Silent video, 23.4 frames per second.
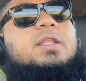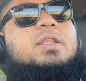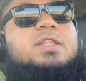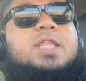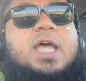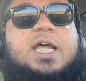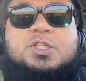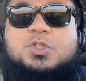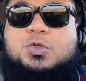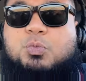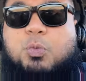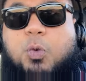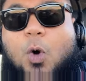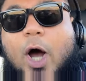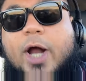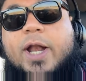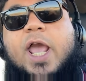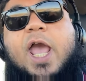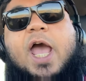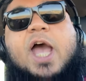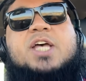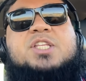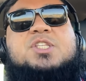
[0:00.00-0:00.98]
that's
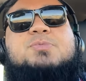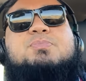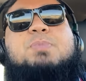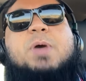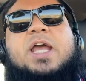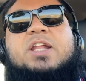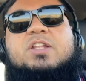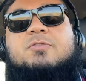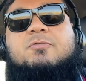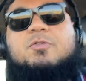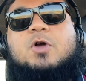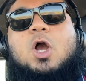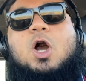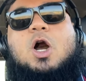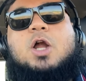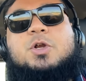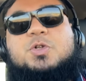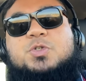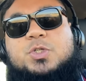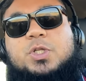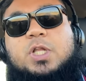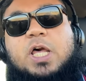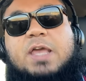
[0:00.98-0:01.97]
one aspect of
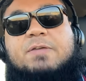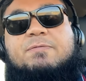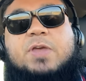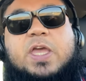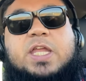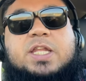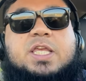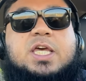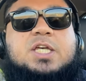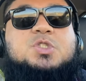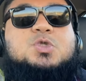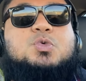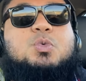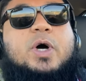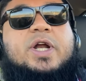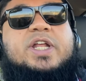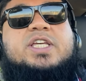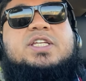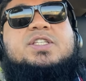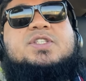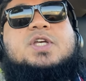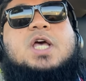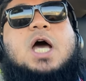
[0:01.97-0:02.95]
Conor's life, and guess
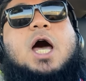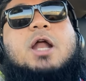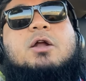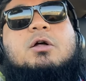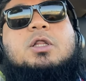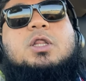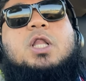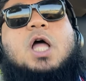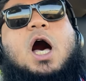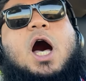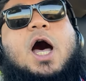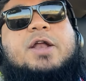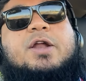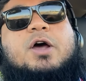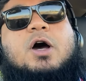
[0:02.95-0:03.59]
what? He's got a lot